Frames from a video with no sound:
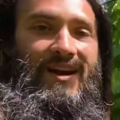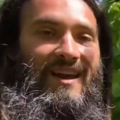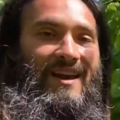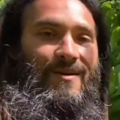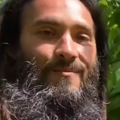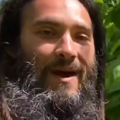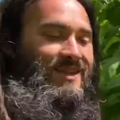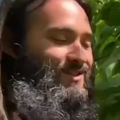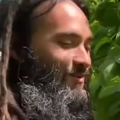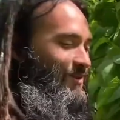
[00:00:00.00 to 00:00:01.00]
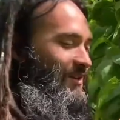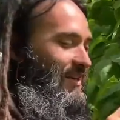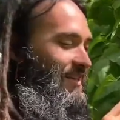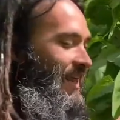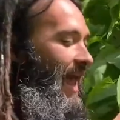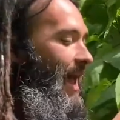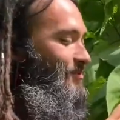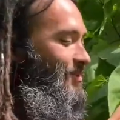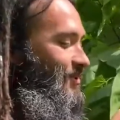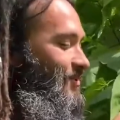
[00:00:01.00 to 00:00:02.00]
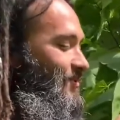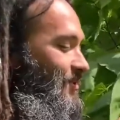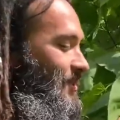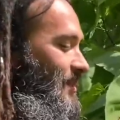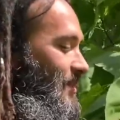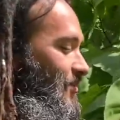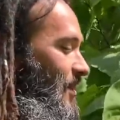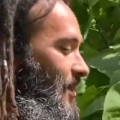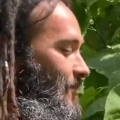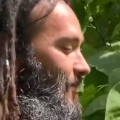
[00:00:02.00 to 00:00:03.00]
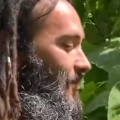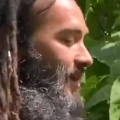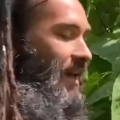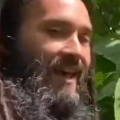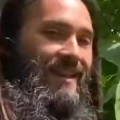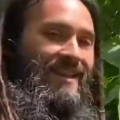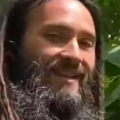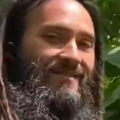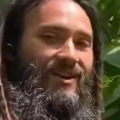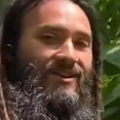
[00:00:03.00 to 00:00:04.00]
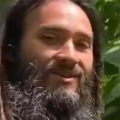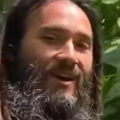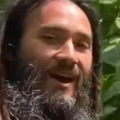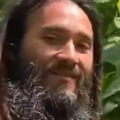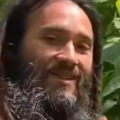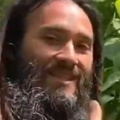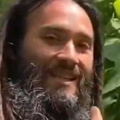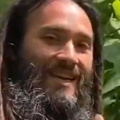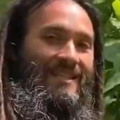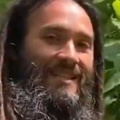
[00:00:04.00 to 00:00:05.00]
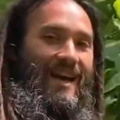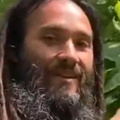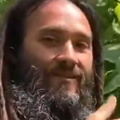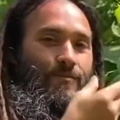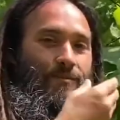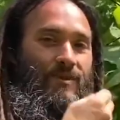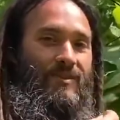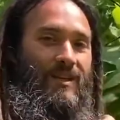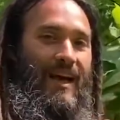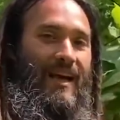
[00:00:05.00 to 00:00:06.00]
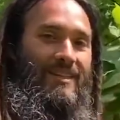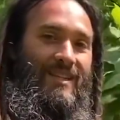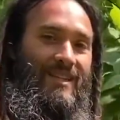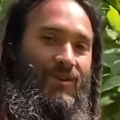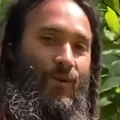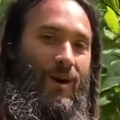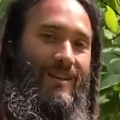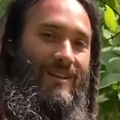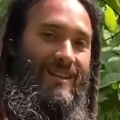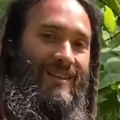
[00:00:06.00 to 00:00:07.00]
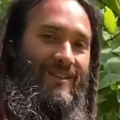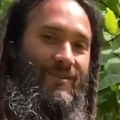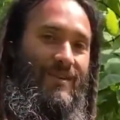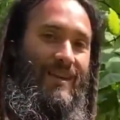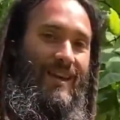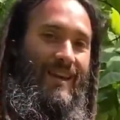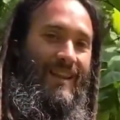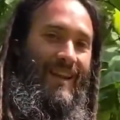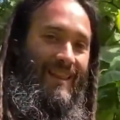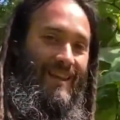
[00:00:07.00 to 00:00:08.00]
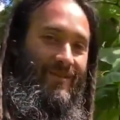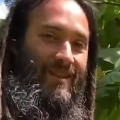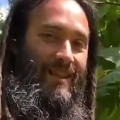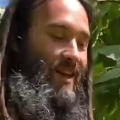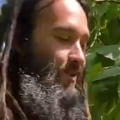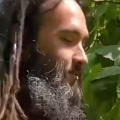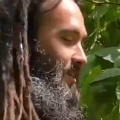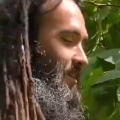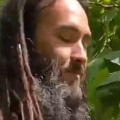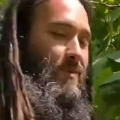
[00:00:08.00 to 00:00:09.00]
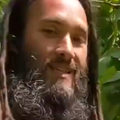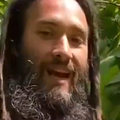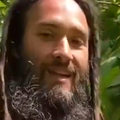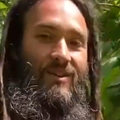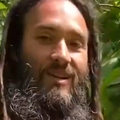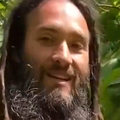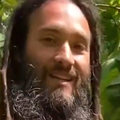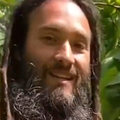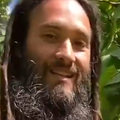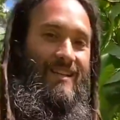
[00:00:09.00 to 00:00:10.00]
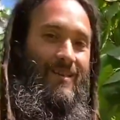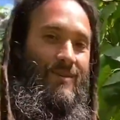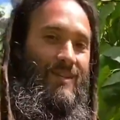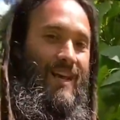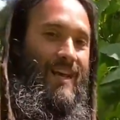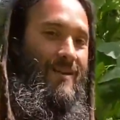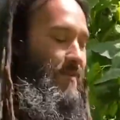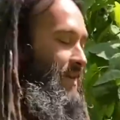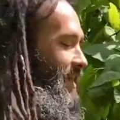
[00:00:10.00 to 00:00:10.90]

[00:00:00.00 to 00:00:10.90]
it. Basswood is absolutely incredible. And the leaves also have this nice kind of mucilaginous quality to it that I think really helps to keep us hydrated in the summertime